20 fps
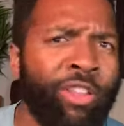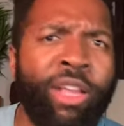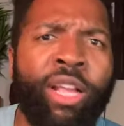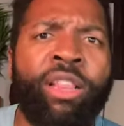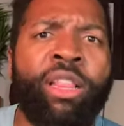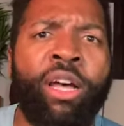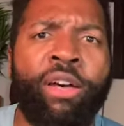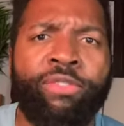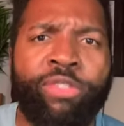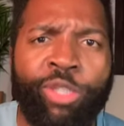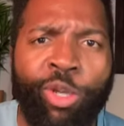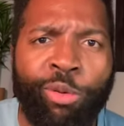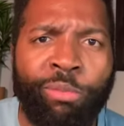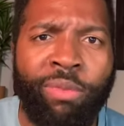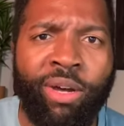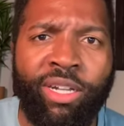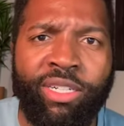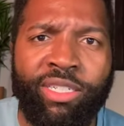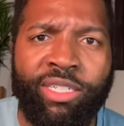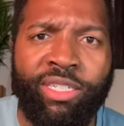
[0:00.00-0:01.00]
This is not
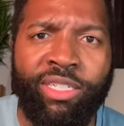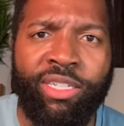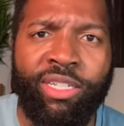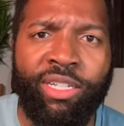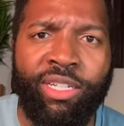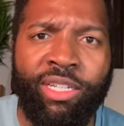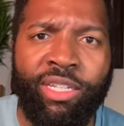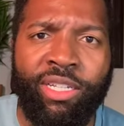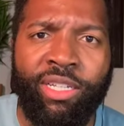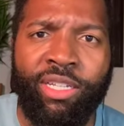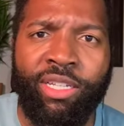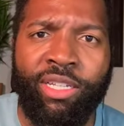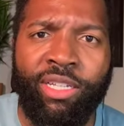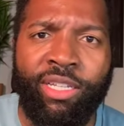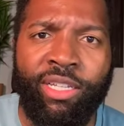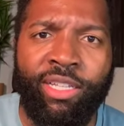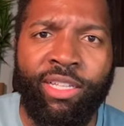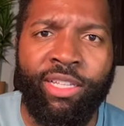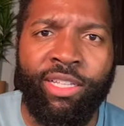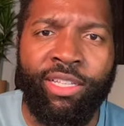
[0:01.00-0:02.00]
a game.
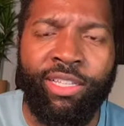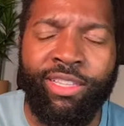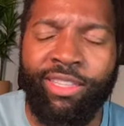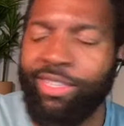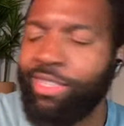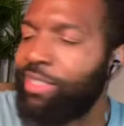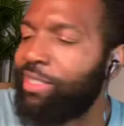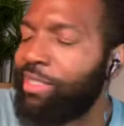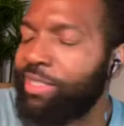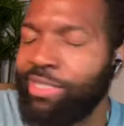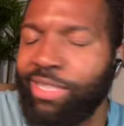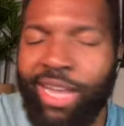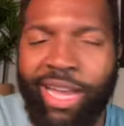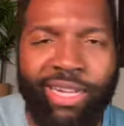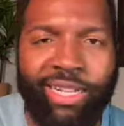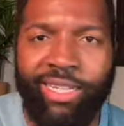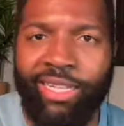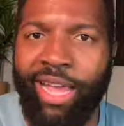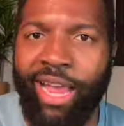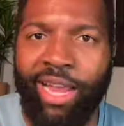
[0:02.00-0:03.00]
This is not
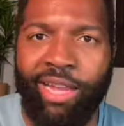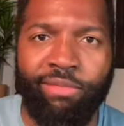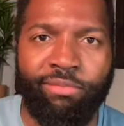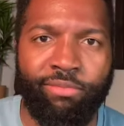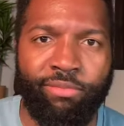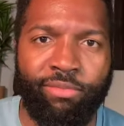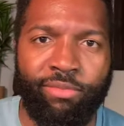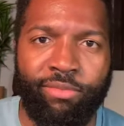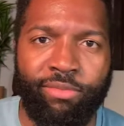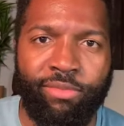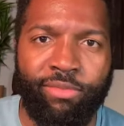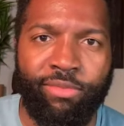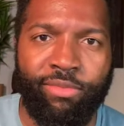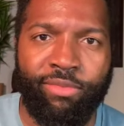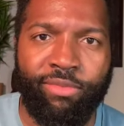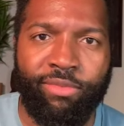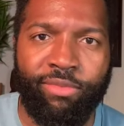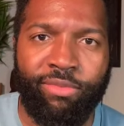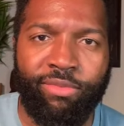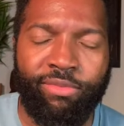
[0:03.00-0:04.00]
a joke. This is not
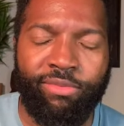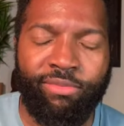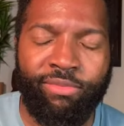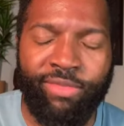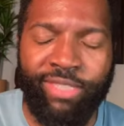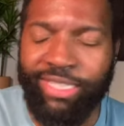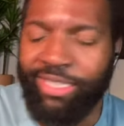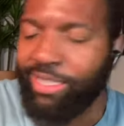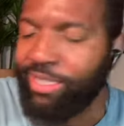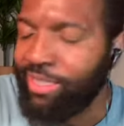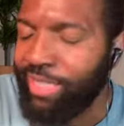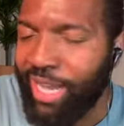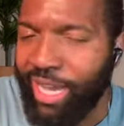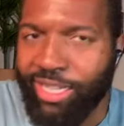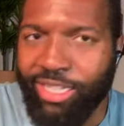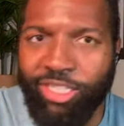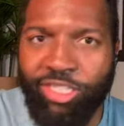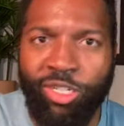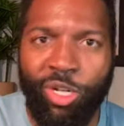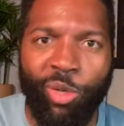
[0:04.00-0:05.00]
about media
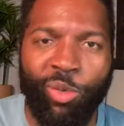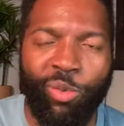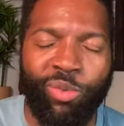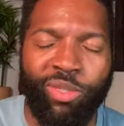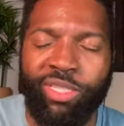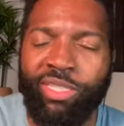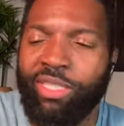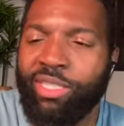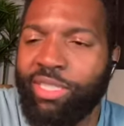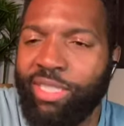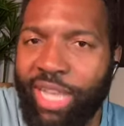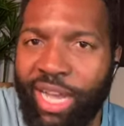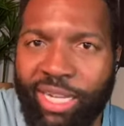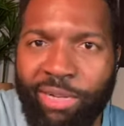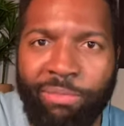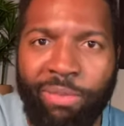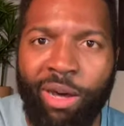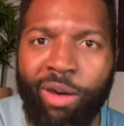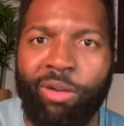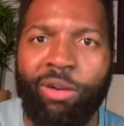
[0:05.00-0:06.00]
ratings and hits.
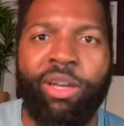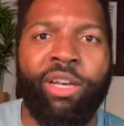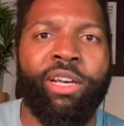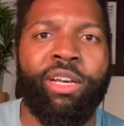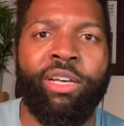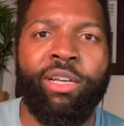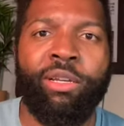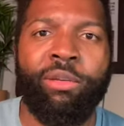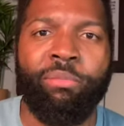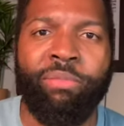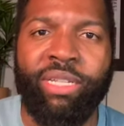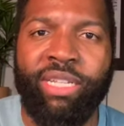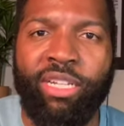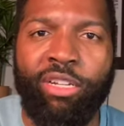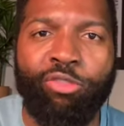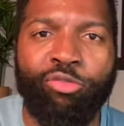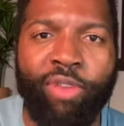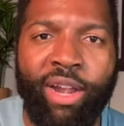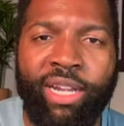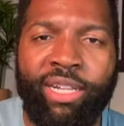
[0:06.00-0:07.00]
People are
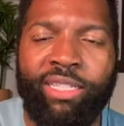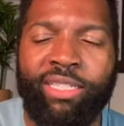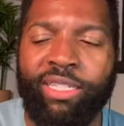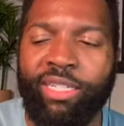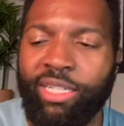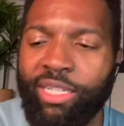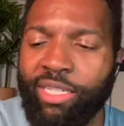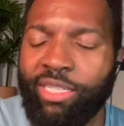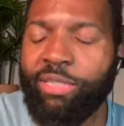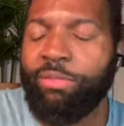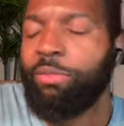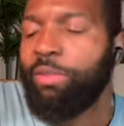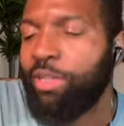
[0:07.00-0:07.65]
dead now, y'all.